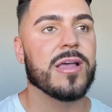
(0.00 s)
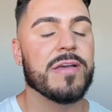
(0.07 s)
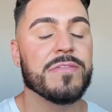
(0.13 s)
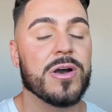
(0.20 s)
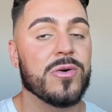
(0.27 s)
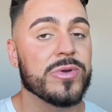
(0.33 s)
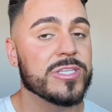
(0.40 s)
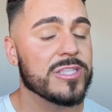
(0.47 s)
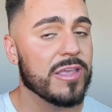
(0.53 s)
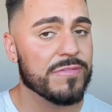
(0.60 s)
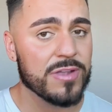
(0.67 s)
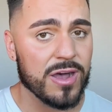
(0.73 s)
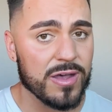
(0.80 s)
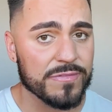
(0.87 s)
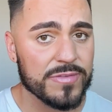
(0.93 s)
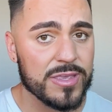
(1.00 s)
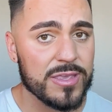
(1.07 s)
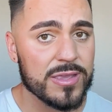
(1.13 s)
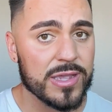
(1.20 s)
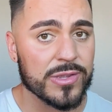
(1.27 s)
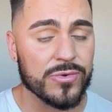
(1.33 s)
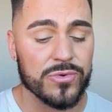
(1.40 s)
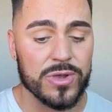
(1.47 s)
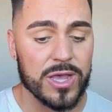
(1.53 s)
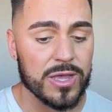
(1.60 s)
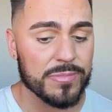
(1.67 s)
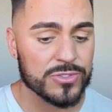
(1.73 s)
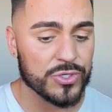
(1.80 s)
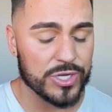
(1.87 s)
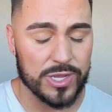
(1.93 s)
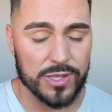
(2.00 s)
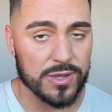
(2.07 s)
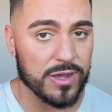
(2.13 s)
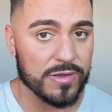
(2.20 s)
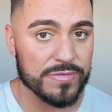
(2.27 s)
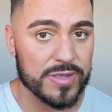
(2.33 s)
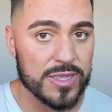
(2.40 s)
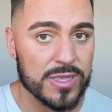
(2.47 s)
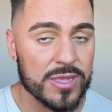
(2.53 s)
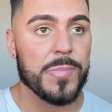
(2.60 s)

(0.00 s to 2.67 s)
I've always loved coffee. I grew up drinking coffee,